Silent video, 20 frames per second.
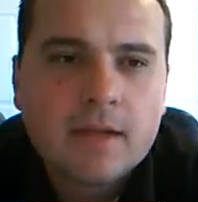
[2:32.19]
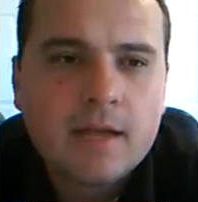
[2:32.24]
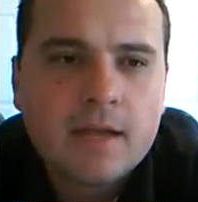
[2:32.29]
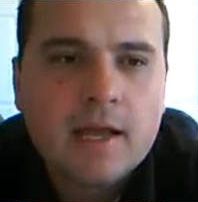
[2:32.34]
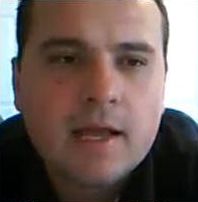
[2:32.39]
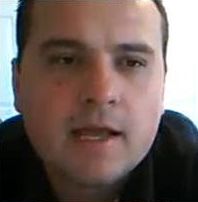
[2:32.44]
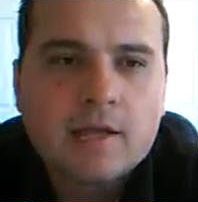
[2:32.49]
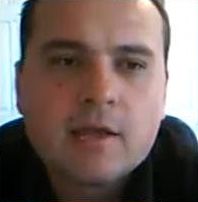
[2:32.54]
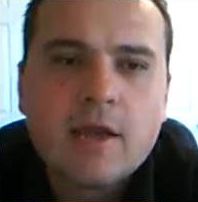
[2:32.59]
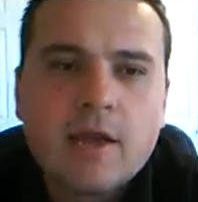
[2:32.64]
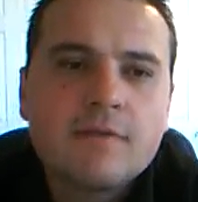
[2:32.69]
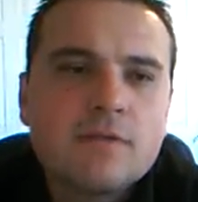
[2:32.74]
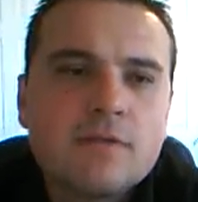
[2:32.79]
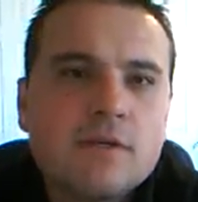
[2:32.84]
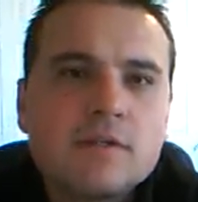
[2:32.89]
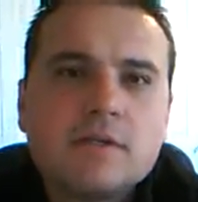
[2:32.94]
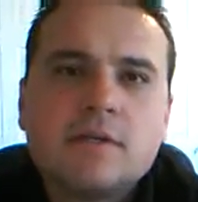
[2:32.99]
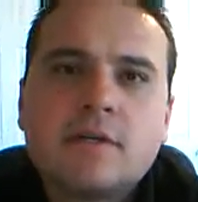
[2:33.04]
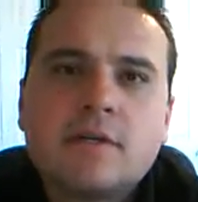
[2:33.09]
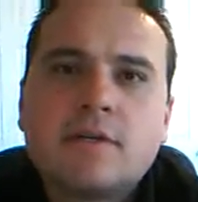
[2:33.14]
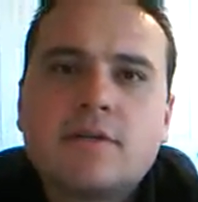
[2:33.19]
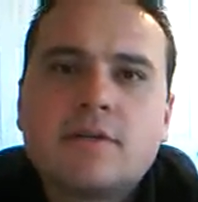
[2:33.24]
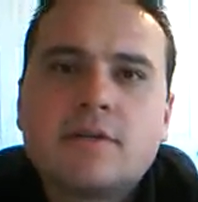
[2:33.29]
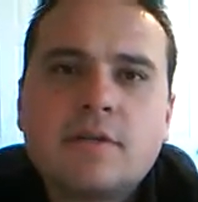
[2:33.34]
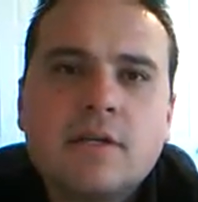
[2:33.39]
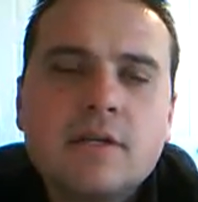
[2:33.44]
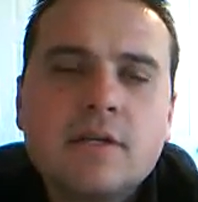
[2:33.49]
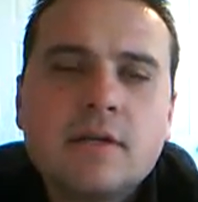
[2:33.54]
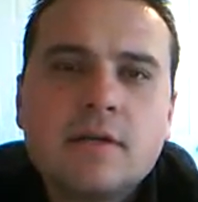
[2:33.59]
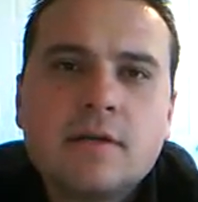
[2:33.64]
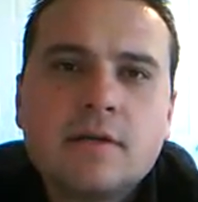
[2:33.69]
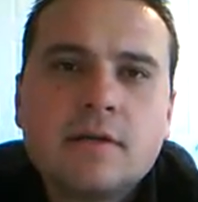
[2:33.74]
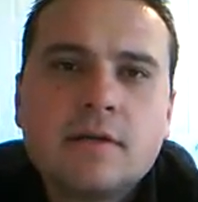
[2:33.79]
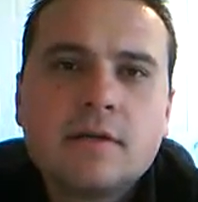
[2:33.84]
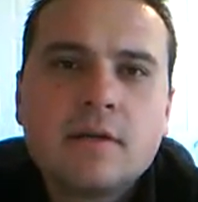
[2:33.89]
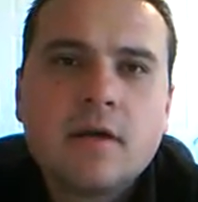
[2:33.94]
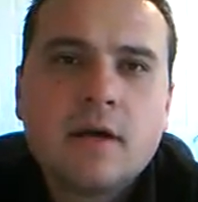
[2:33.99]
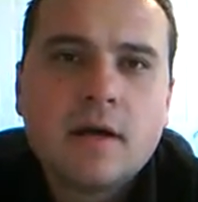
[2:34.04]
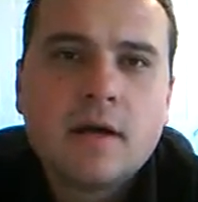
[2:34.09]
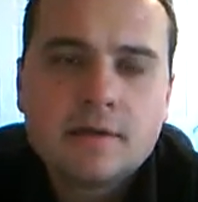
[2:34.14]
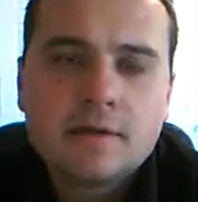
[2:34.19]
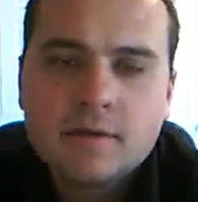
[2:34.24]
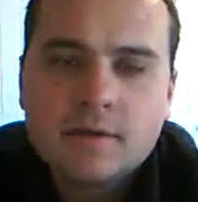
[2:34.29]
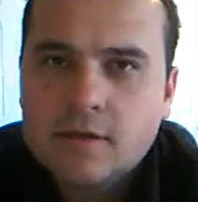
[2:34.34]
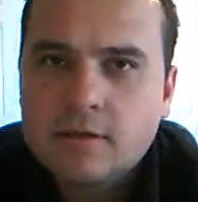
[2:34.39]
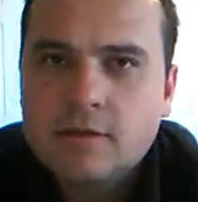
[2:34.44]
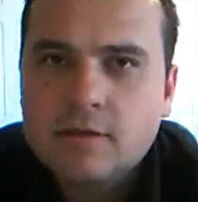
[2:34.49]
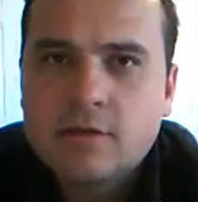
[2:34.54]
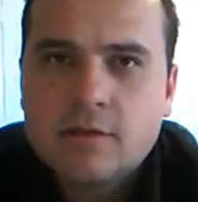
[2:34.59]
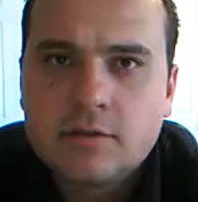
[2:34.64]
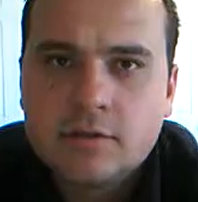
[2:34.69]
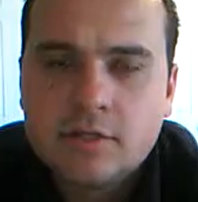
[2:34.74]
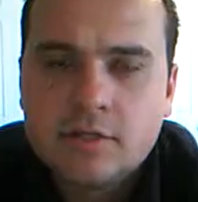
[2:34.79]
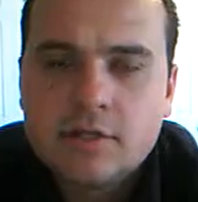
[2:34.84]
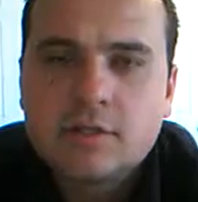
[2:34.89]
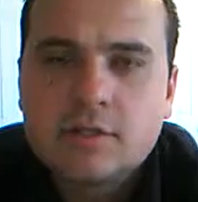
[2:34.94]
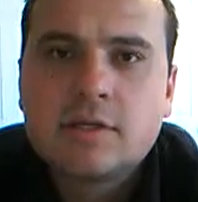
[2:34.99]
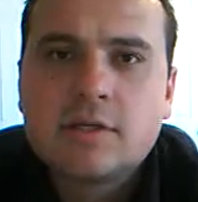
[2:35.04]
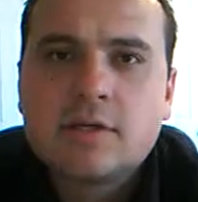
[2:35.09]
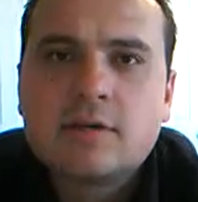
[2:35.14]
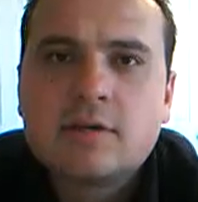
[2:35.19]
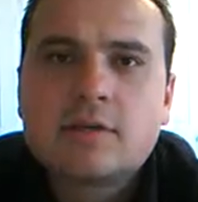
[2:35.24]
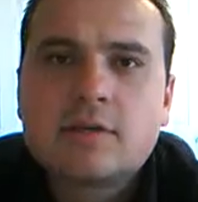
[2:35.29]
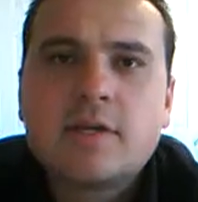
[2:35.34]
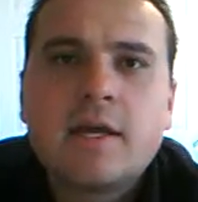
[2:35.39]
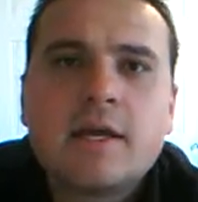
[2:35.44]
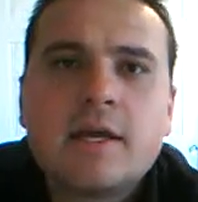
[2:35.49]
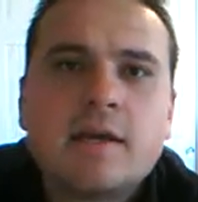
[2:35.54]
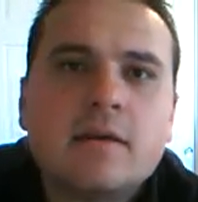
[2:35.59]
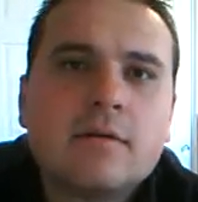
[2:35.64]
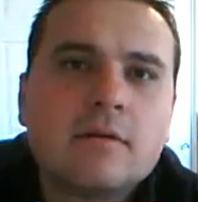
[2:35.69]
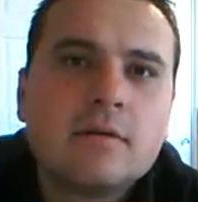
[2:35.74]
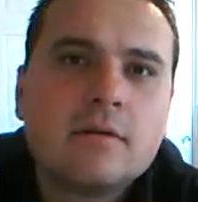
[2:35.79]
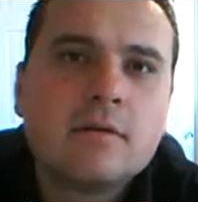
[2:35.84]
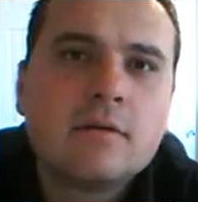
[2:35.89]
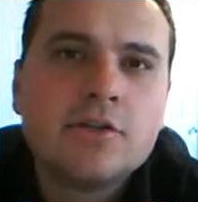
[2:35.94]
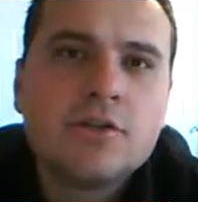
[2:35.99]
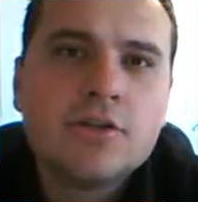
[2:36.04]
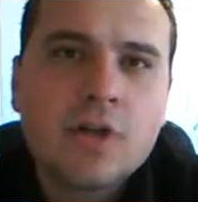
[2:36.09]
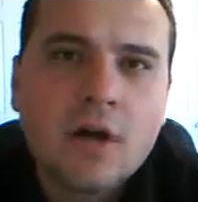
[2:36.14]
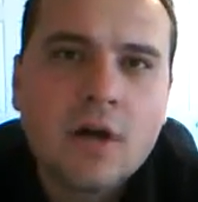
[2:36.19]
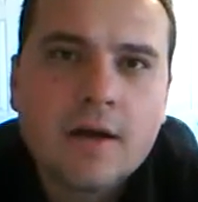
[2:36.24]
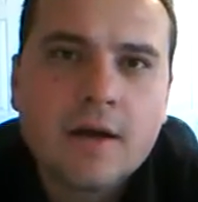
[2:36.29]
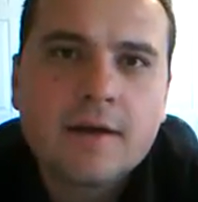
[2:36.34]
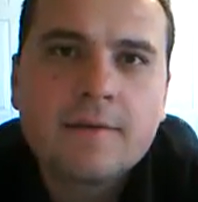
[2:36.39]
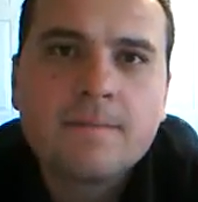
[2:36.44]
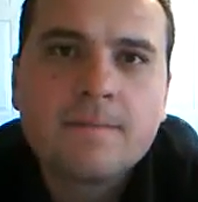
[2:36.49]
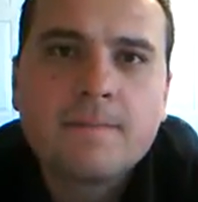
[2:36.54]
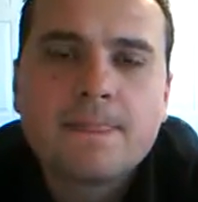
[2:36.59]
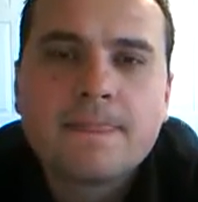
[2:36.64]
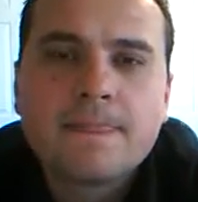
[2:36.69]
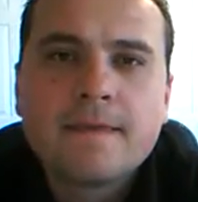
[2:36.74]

And you have Jesus here saying in John